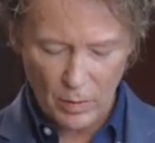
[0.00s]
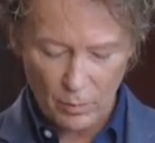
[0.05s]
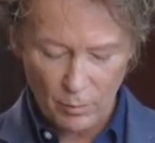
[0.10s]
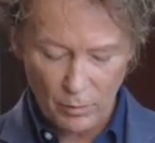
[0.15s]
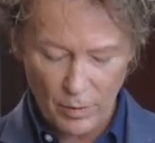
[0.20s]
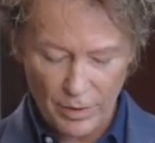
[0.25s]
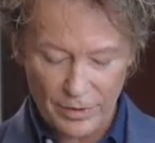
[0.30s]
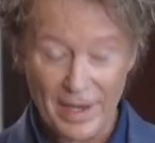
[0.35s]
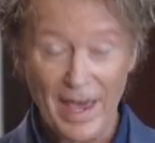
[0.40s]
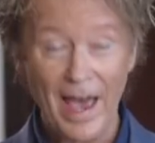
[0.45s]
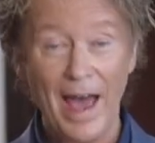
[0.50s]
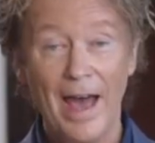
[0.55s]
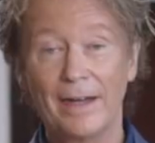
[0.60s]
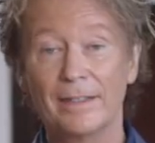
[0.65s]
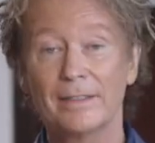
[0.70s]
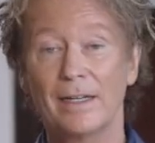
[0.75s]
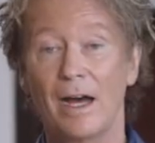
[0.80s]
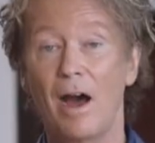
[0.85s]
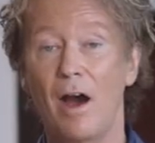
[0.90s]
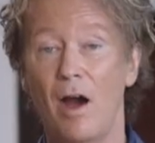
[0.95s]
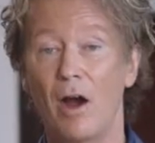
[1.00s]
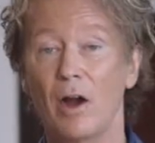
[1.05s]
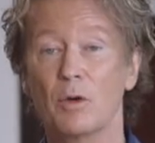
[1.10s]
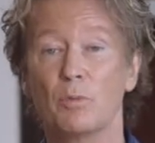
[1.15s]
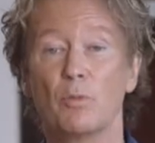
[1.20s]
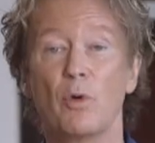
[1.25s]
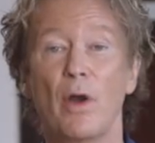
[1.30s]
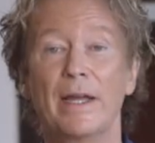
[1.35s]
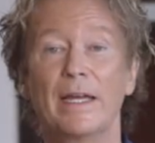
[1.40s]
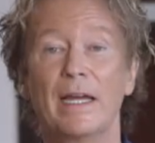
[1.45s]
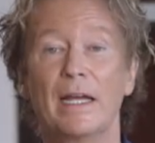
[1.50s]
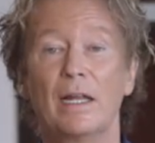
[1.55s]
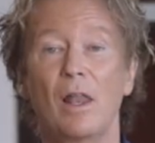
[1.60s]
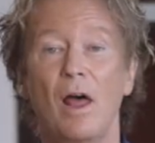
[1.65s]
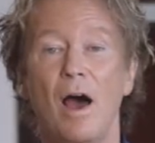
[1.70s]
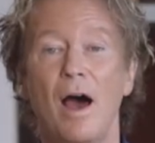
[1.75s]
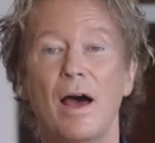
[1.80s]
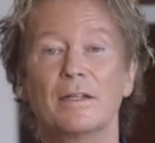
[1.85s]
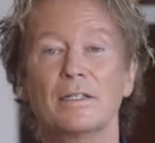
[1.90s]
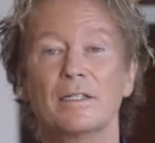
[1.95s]
with, yeah, a heartbreaking
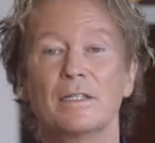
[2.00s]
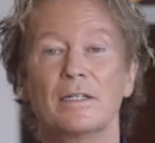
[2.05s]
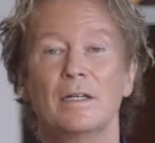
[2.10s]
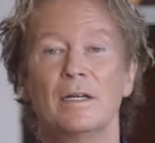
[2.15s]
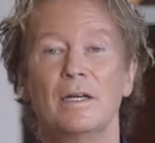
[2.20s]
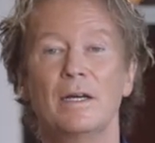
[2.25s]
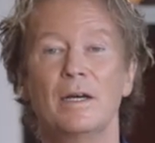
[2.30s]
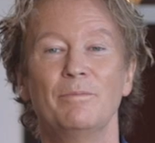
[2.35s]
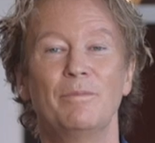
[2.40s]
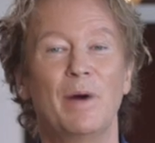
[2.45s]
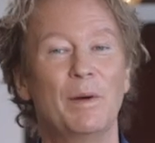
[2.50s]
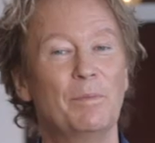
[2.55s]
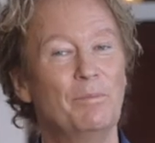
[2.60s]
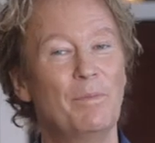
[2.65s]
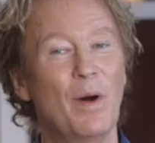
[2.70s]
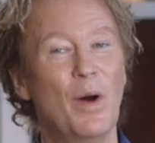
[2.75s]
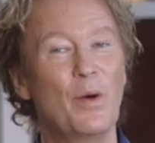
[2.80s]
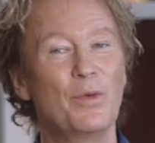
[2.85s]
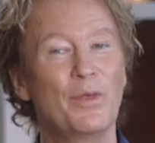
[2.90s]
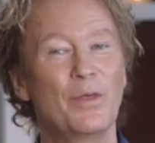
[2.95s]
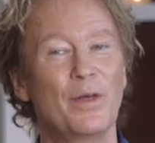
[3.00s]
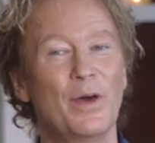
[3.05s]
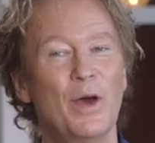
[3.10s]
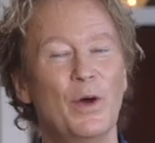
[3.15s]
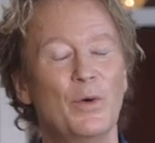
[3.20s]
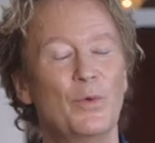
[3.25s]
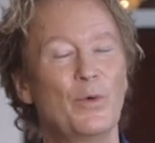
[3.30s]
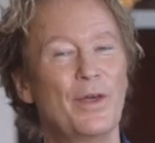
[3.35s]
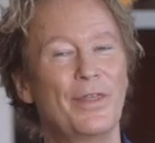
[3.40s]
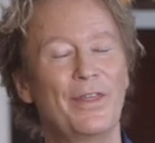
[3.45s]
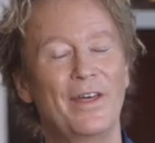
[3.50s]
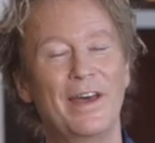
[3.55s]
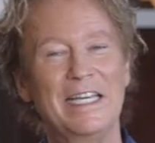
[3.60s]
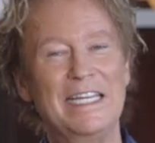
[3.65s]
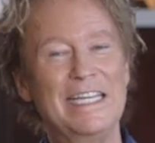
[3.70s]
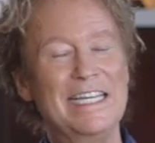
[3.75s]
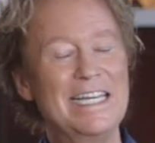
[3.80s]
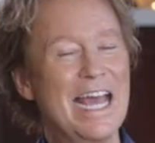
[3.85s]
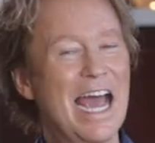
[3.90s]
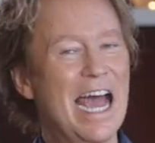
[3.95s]
loss, but both with a
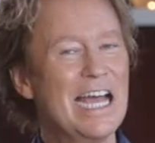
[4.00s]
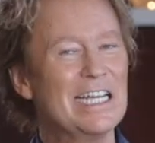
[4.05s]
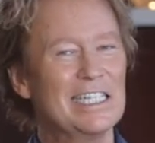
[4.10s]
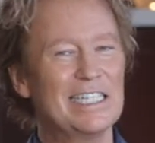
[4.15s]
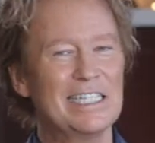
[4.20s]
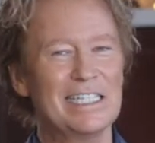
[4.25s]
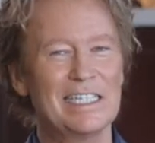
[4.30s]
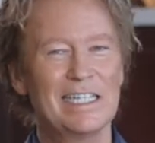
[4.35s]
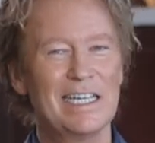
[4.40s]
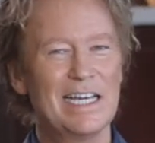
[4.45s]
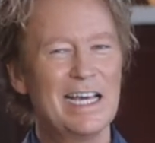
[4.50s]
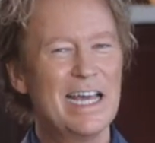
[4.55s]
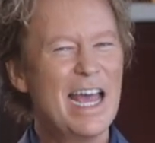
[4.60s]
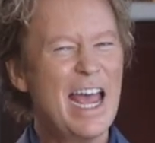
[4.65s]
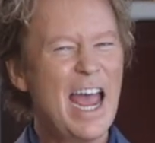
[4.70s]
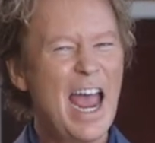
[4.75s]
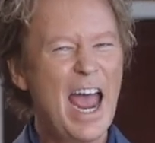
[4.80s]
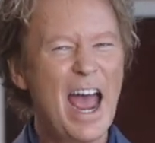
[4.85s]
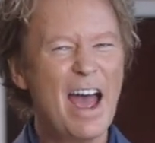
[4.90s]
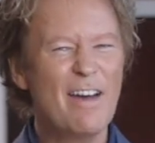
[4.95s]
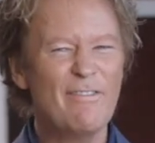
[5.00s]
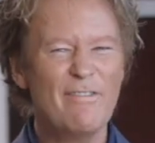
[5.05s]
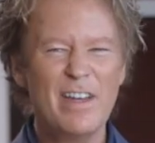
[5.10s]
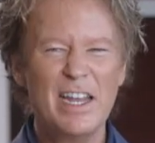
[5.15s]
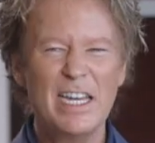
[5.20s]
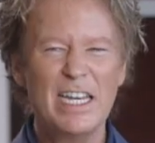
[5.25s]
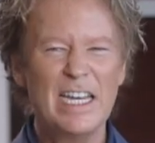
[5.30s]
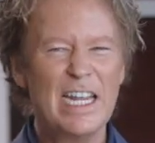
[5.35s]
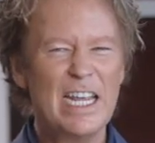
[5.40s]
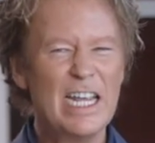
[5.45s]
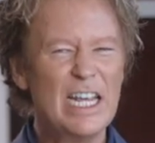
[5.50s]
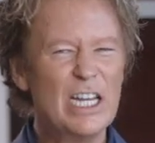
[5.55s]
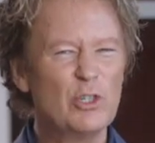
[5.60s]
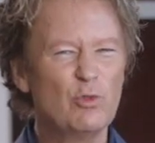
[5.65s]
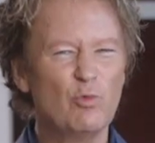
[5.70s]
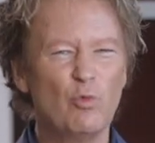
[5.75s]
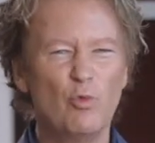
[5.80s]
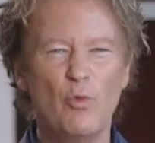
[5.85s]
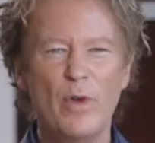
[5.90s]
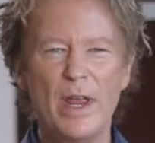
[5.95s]
yes, heaven
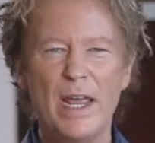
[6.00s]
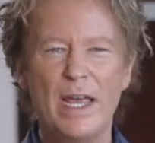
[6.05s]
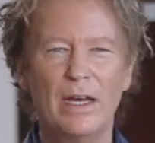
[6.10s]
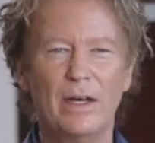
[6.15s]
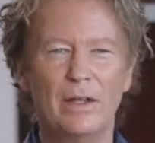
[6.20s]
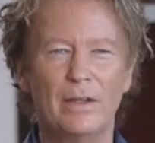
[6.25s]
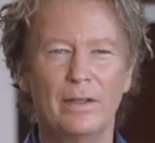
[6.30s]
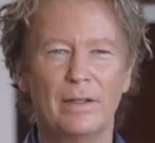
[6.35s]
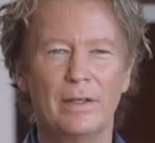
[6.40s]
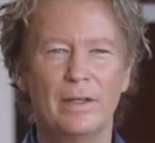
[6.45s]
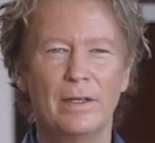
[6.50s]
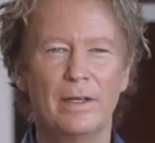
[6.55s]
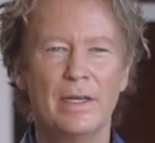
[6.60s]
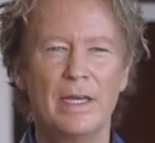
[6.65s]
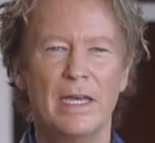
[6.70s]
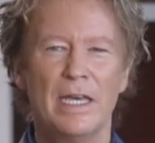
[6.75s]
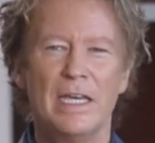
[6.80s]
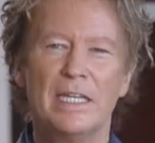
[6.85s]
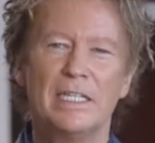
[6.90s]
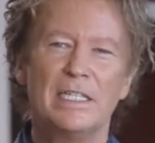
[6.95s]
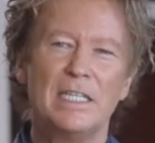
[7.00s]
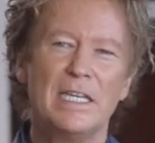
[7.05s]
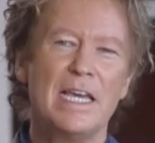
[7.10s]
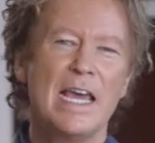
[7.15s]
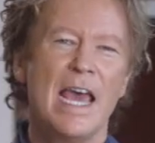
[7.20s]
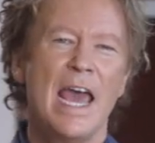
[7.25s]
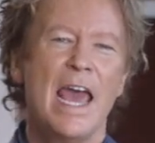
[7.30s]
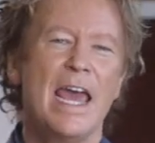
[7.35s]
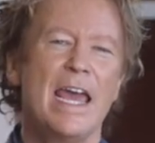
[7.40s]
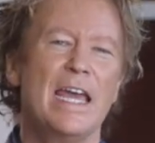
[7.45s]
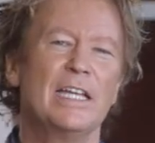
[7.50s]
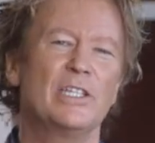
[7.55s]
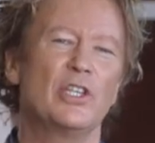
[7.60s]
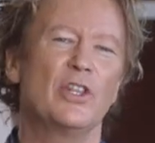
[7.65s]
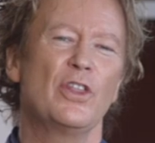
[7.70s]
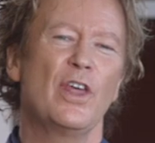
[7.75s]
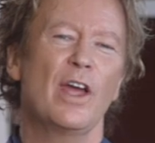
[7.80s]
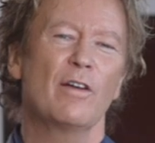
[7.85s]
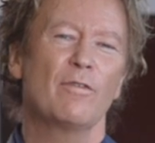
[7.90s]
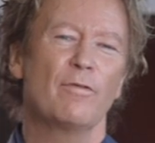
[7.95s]
is real. You see, it's
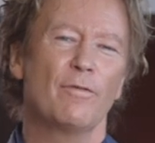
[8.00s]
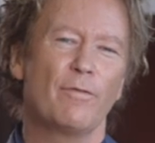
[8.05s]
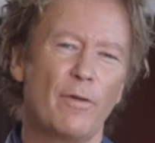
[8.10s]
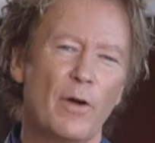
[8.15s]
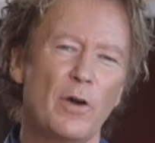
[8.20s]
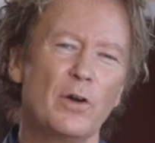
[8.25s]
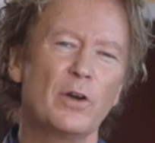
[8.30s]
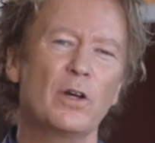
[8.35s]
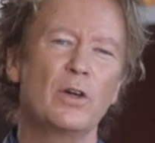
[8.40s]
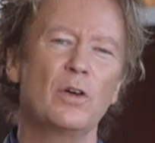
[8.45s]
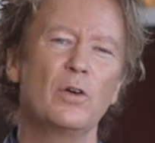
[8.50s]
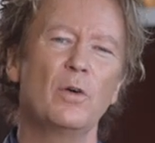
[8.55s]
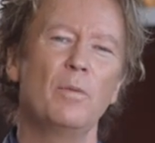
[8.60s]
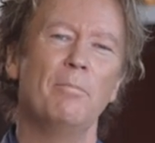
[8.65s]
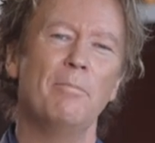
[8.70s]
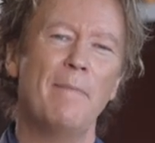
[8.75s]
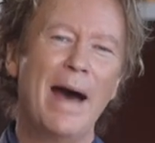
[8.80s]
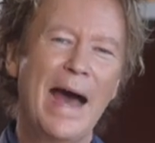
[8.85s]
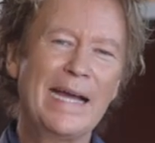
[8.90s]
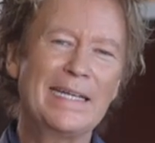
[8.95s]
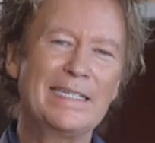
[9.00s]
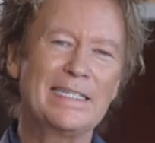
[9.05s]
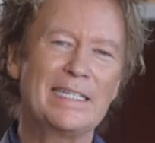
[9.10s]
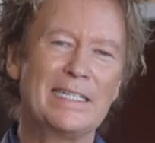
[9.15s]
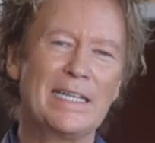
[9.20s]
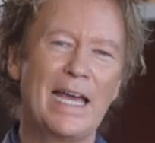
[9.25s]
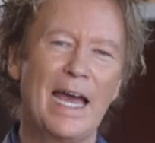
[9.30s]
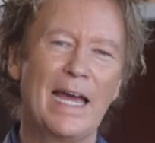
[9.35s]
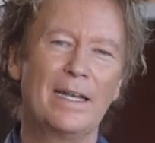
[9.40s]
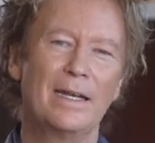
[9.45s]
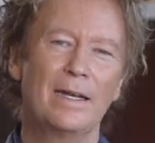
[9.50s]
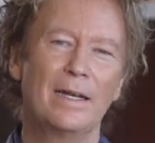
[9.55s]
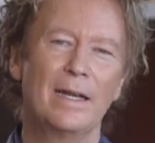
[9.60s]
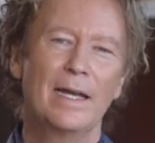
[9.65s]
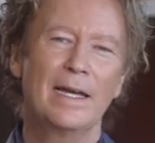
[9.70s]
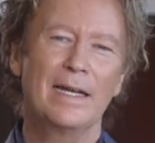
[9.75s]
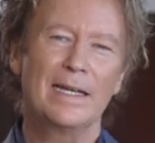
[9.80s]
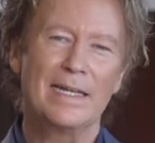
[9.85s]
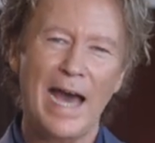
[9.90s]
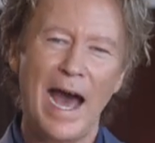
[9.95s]
their vertical mindset
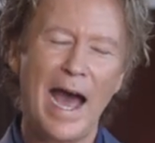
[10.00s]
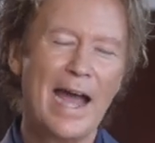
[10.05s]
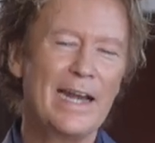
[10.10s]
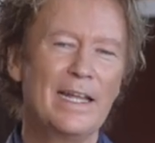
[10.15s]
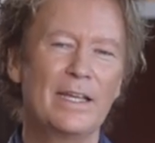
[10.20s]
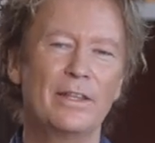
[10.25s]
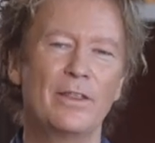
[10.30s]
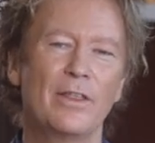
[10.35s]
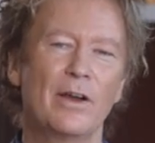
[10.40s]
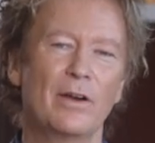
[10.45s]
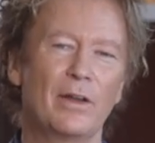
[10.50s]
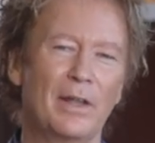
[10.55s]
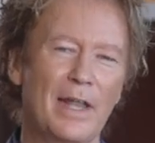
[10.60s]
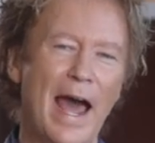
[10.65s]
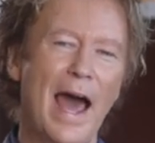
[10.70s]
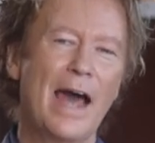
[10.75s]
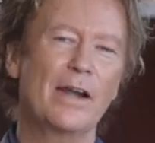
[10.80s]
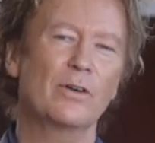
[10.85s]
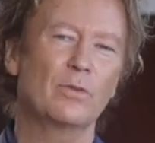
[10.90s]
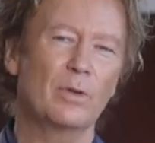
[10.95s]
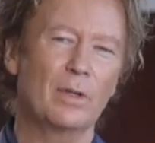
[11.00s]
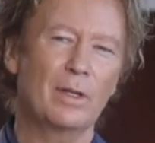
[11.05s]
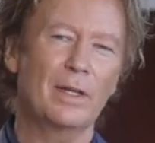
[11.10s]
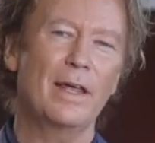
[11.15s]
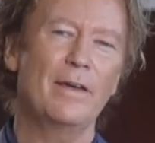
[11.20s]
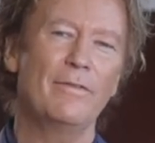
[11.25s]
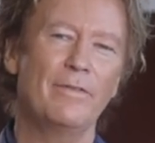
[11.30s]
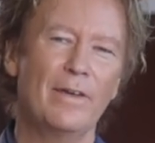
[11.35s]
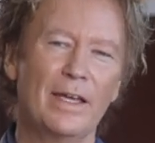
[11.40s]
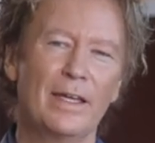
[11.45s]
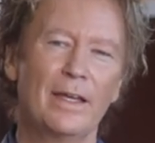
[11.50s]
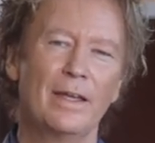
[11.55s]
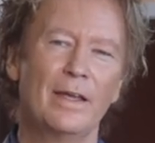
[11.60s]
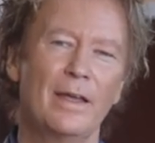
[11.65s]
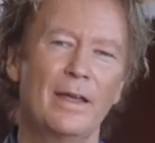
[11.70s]
guiding their lateral living.